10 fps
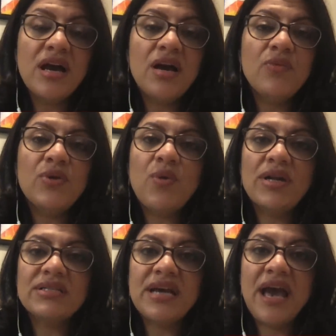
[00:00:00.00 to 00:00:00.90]
Uh, we
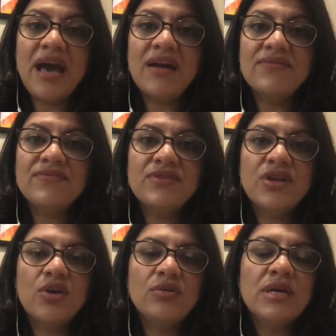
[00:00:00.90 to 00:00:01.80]
want to have, you
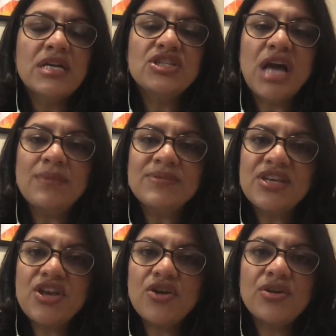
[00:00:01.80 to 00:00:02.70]
know, job
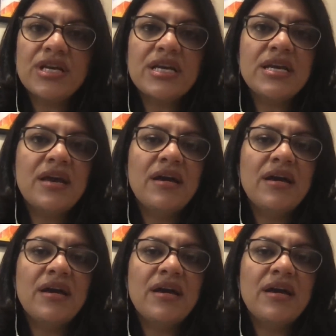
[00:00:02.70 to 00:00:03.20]
security.